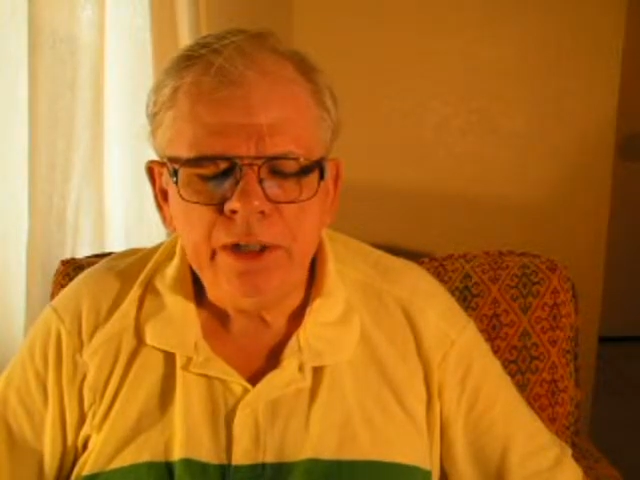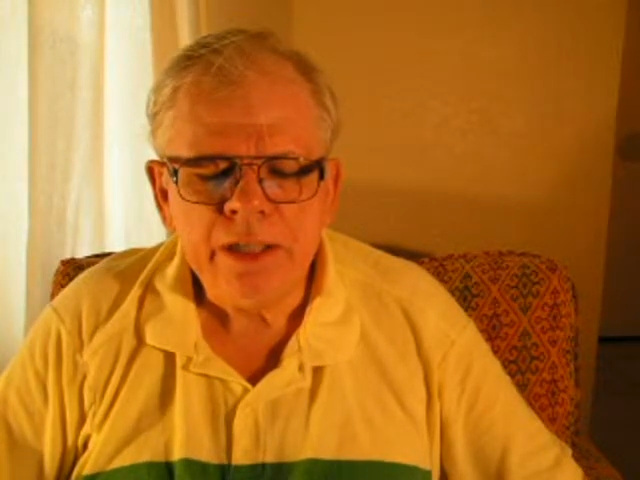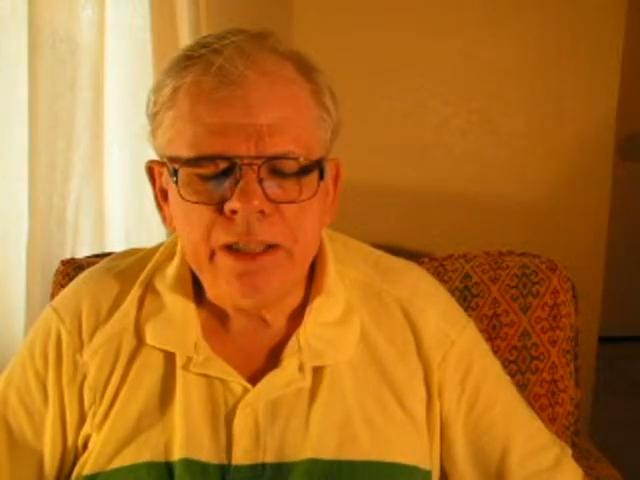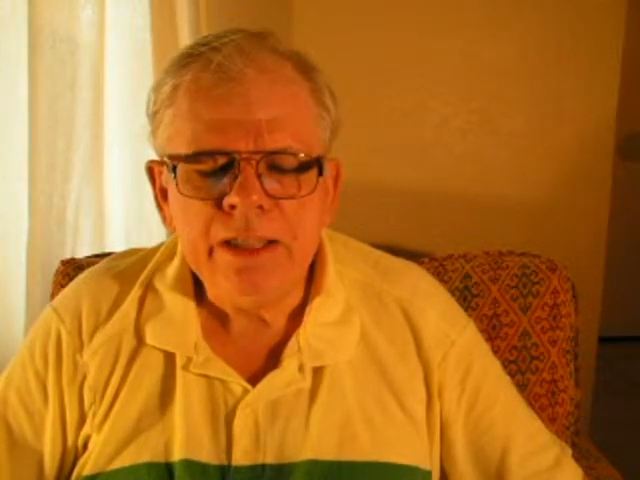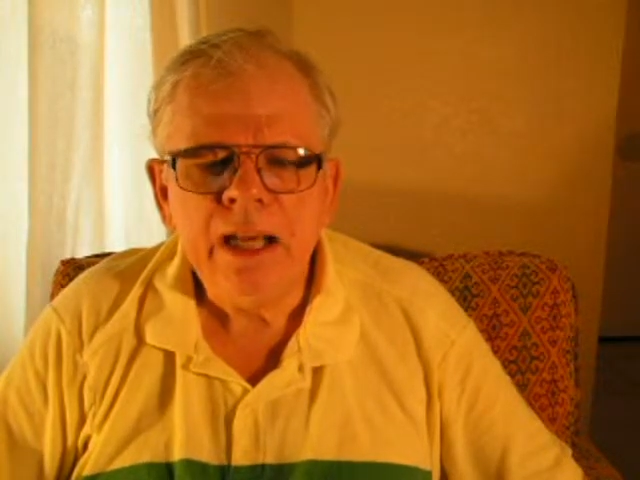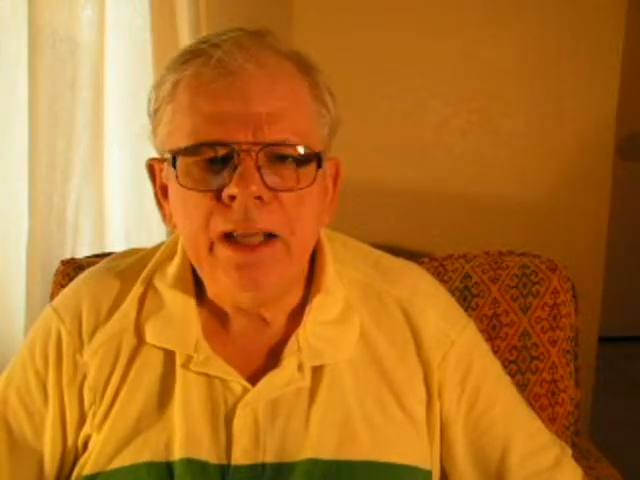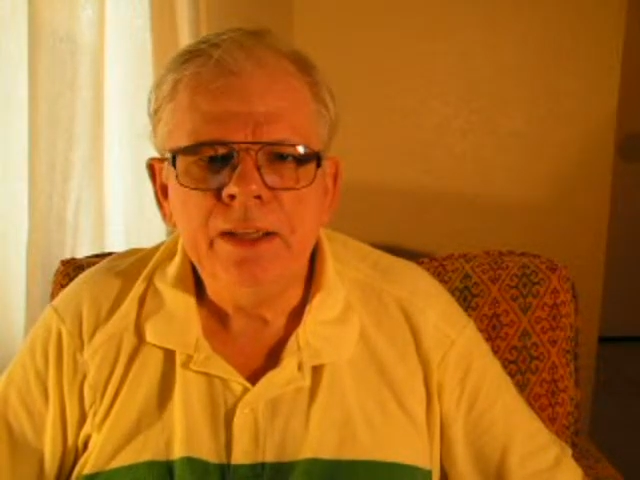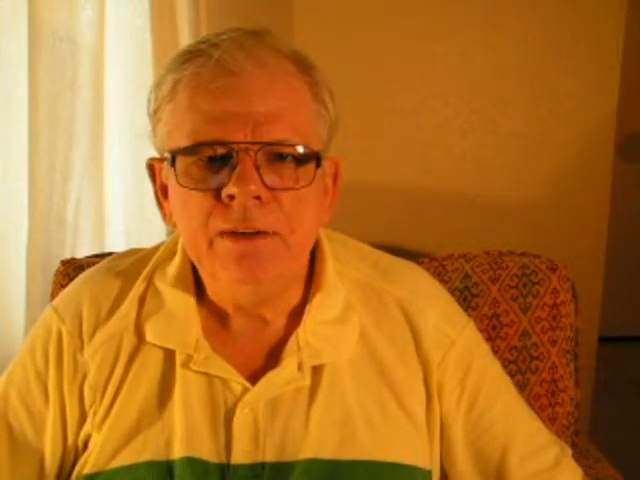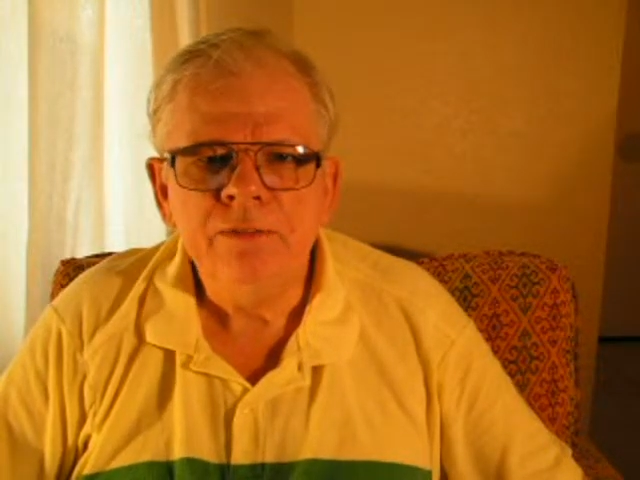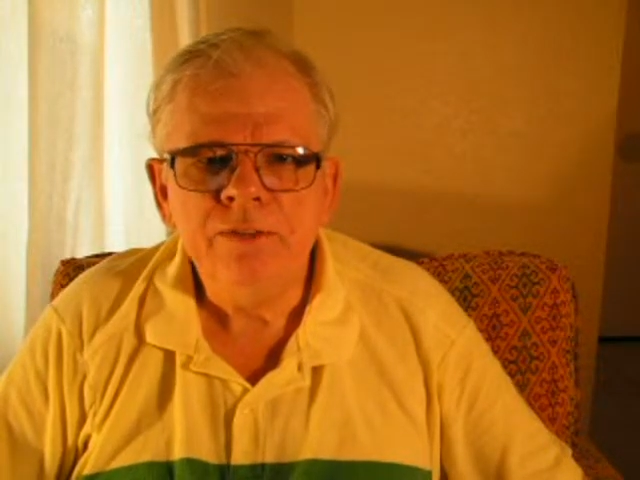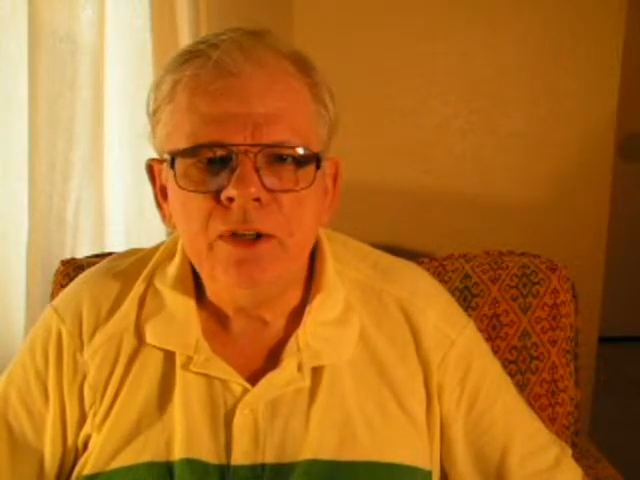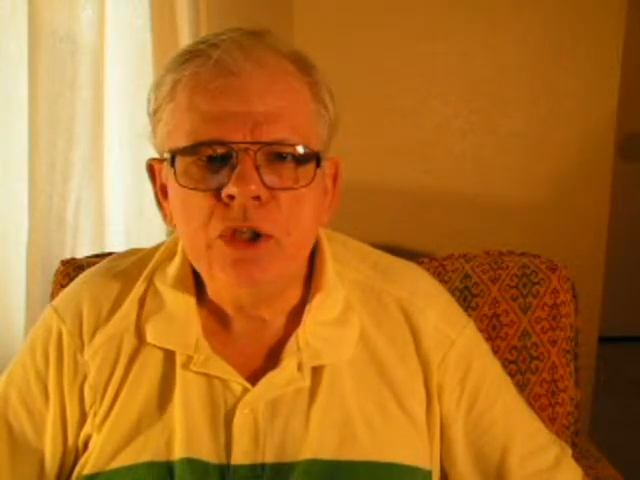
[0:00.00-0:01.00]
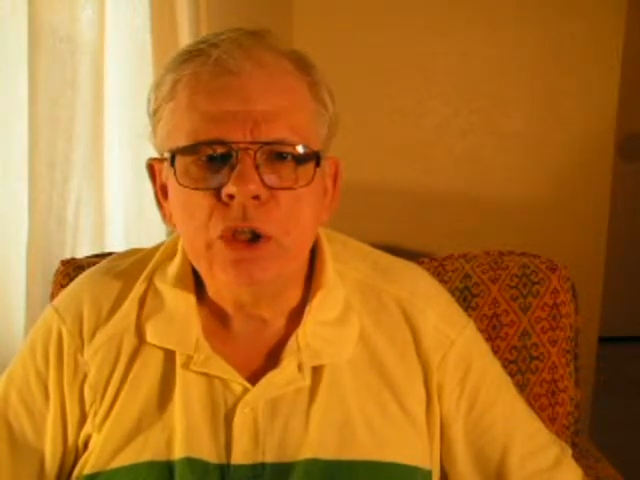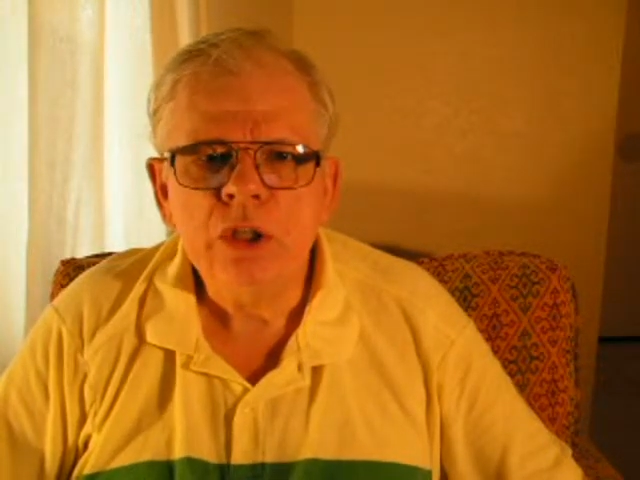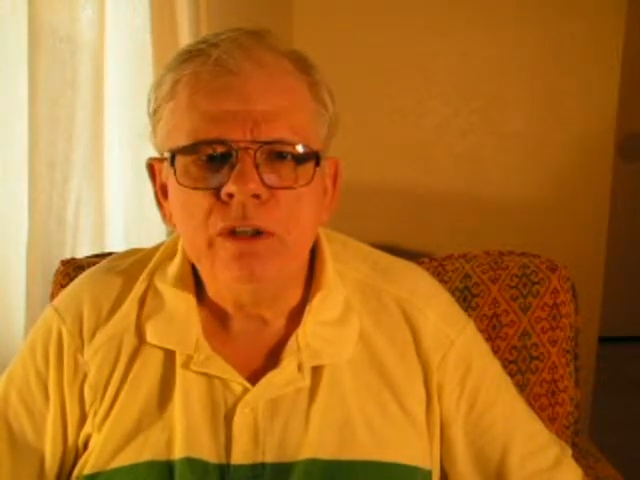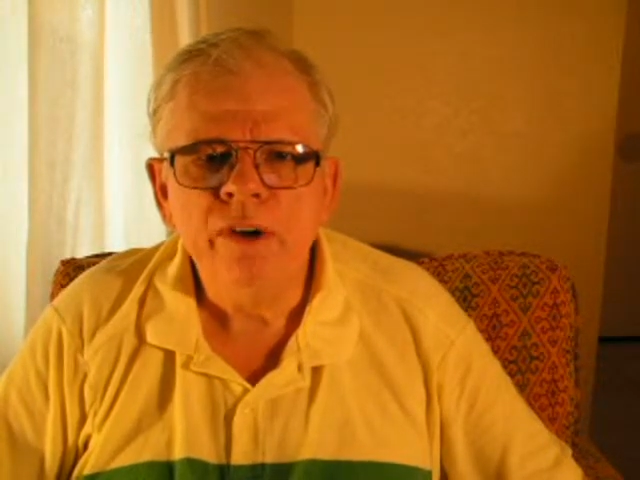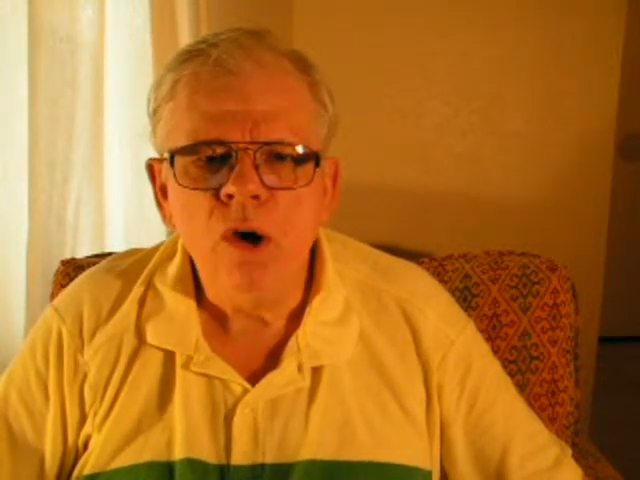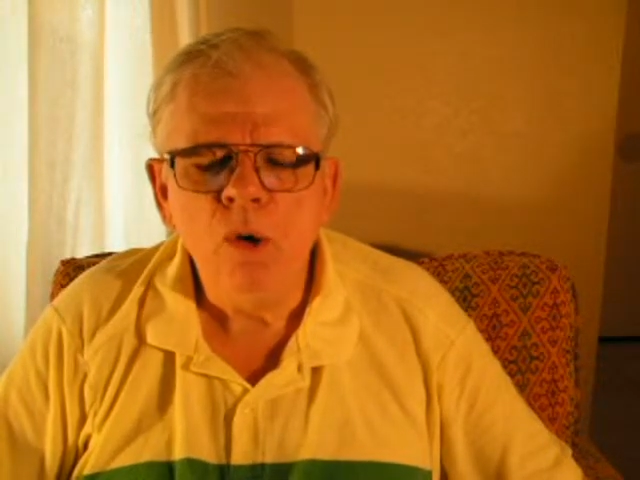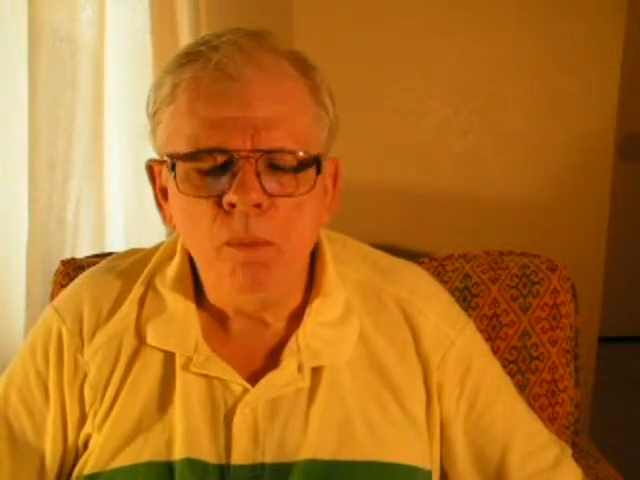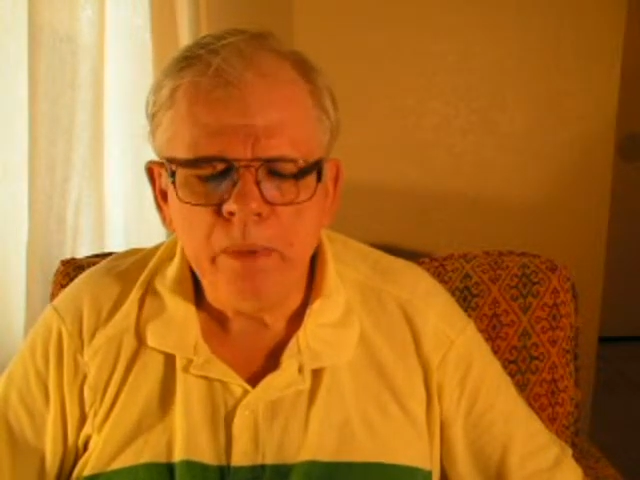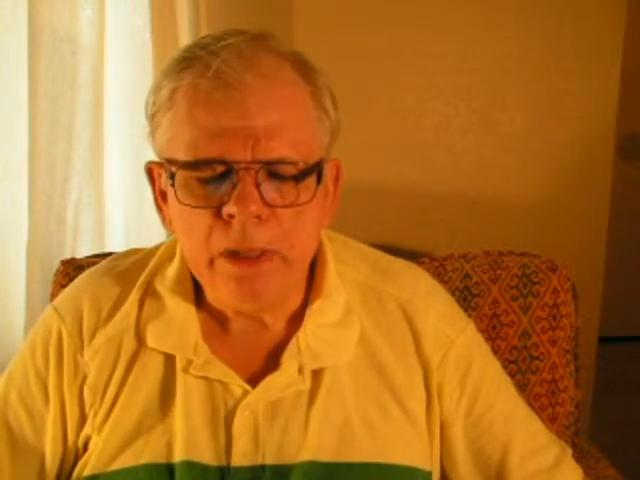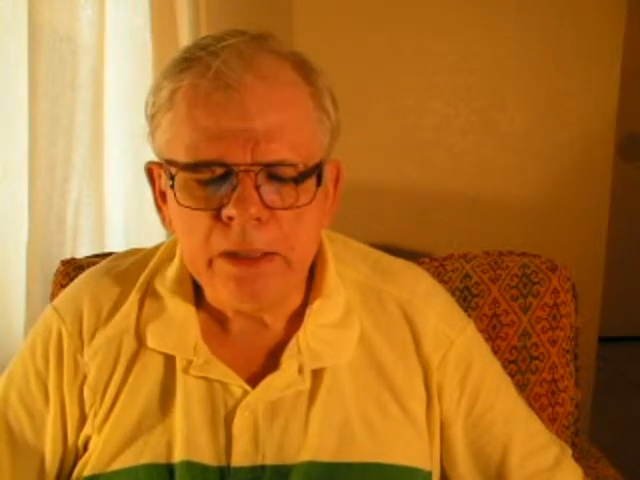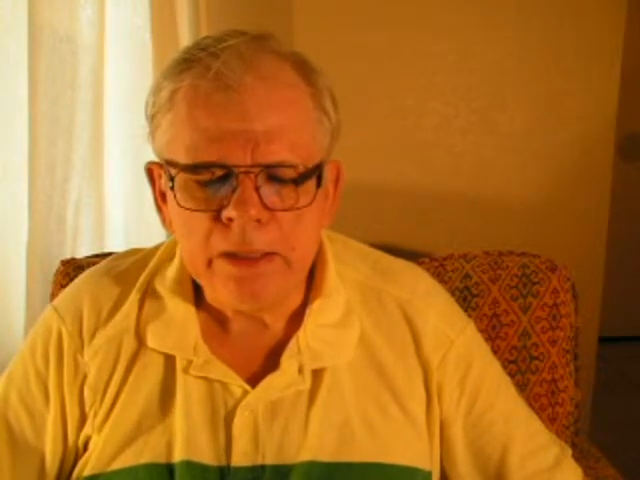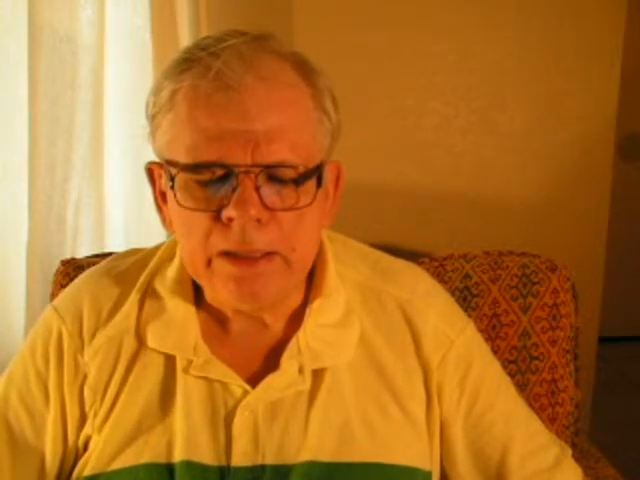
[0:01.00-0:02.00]
series on the future of
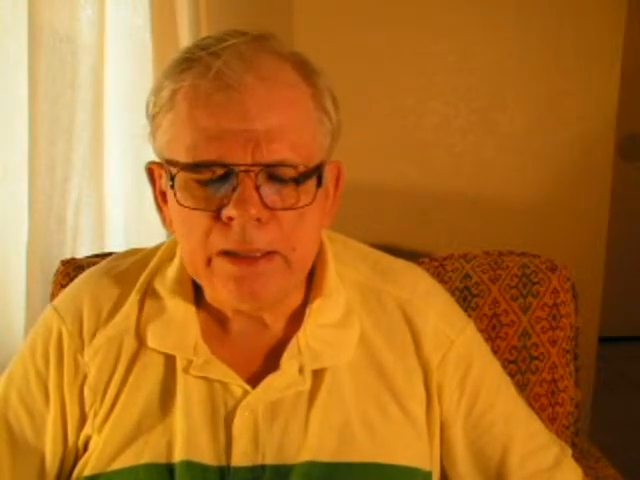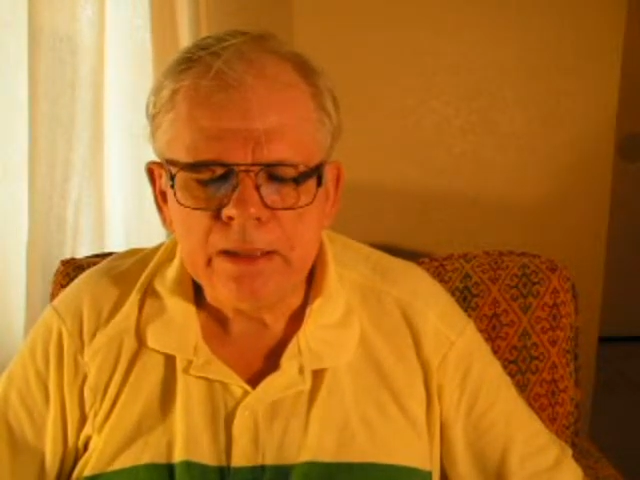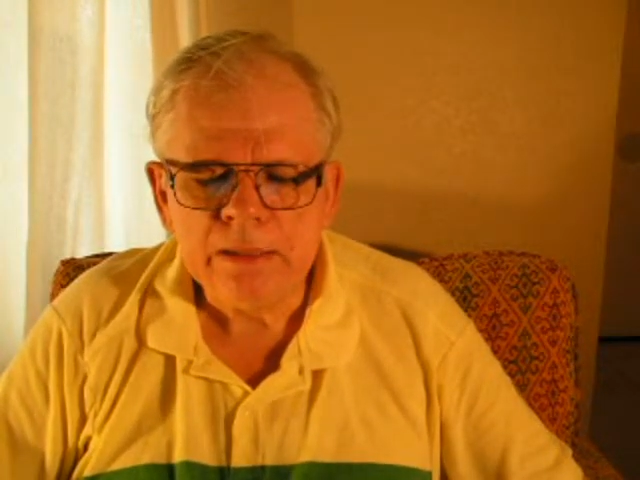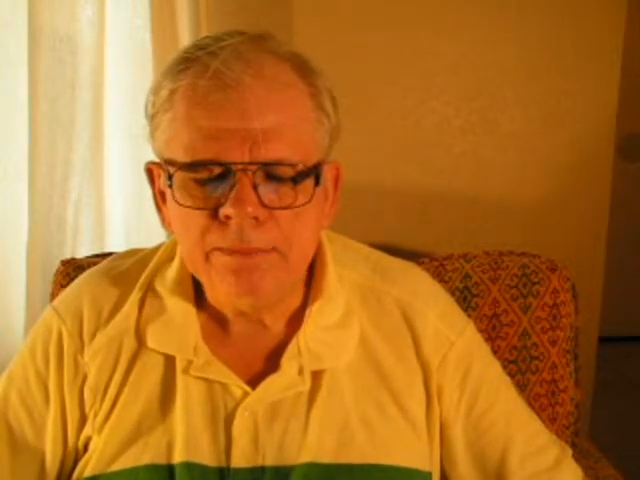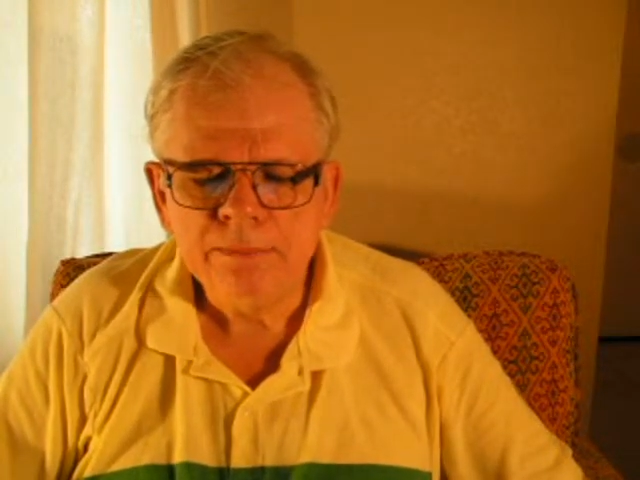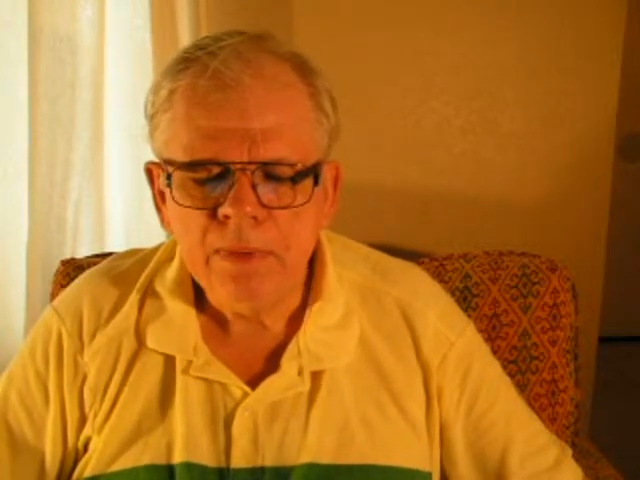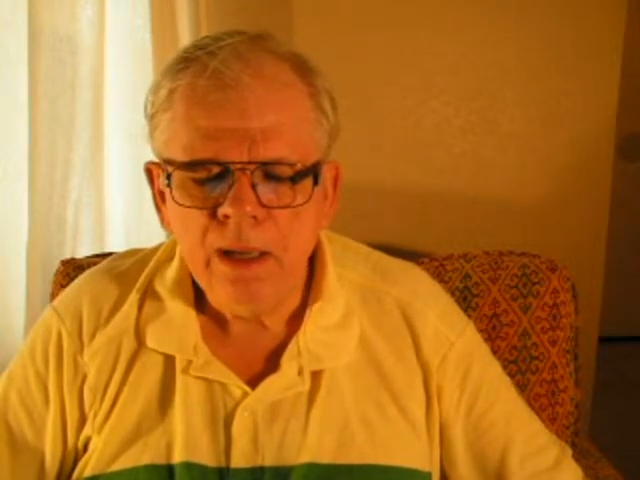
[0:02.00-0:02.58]
home building.